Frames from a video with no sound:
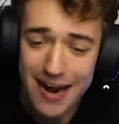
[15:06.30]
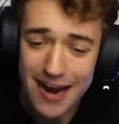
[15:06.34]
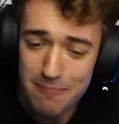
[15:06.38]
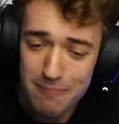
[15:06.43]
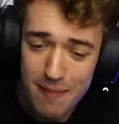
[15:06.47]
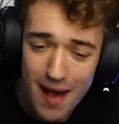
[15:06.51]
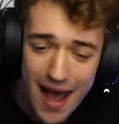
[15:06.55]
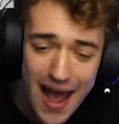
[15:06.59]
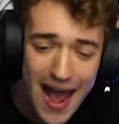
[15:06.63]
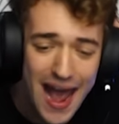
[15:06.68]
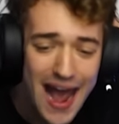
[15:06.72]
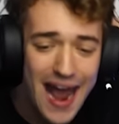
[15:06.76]

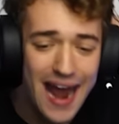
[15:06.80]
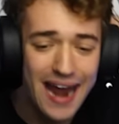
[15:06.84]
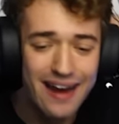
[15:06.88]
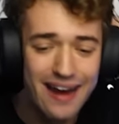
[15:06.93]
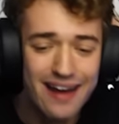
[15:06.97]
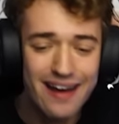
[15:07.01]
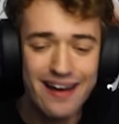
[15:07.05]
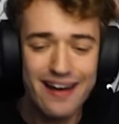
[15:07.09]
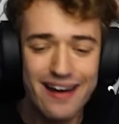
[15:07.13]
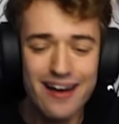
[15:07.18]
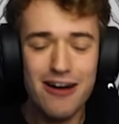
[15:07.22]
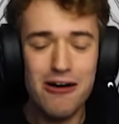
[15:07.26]
it, man.
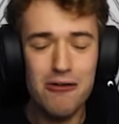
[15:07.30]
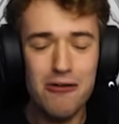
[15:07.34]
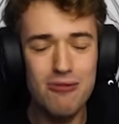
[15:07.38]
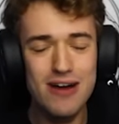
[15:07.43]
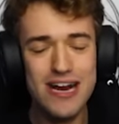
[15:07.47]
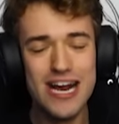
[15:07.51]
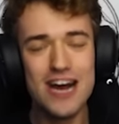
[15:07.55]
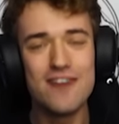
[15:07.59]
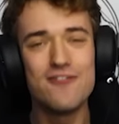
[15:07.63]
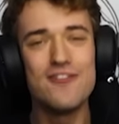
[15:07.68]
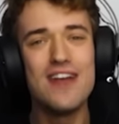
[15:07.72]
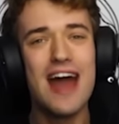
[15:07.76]

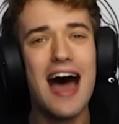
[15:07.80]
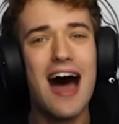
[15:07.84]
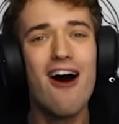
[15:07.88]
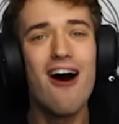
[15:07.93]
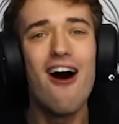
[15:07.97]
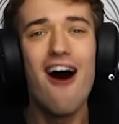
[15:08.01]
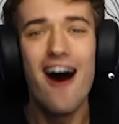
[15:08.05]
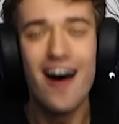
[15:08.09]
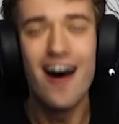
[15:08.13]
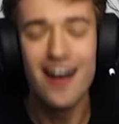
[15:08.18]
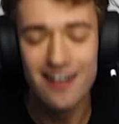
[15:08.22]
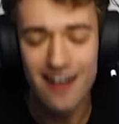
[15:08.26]
We have
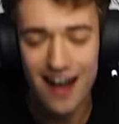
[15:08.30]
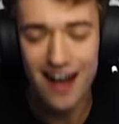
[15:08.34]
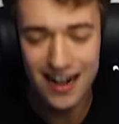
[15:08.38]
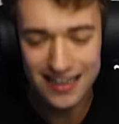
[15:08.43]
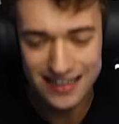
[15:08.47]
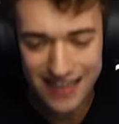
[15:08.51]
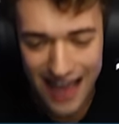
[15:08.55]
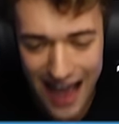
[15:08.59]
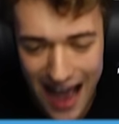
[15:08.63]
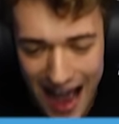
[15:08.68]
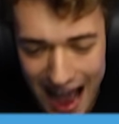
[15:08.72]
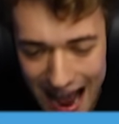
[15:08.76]
now
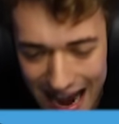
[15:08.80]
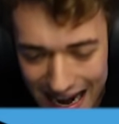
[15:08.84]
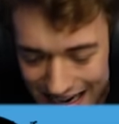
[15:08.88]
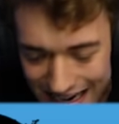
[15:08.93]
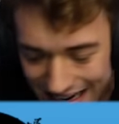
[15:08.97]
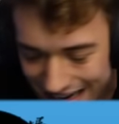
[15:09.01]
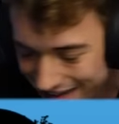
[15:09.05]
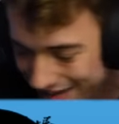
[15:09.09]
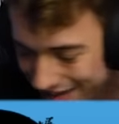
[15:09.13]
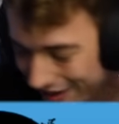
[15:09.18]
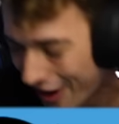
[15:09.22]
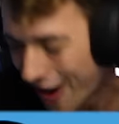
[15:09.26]
unlocked Island.